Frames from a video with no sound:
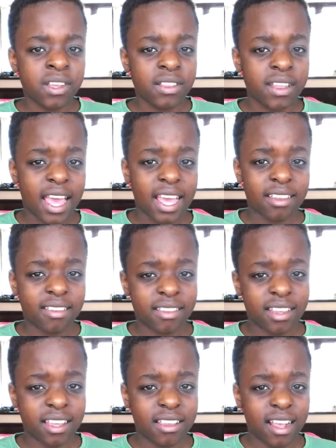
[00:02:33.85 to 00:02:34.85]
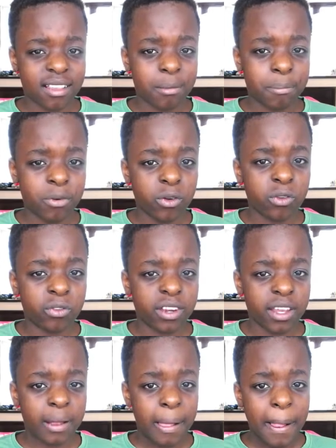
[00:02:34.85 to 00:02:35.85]
The S6 has improved
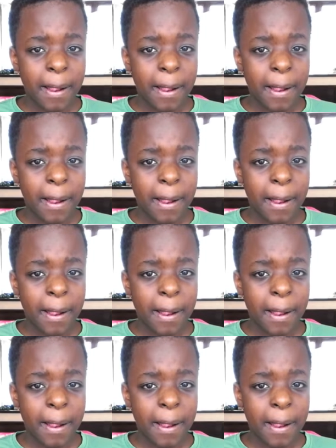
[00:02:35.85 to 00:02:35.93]
it,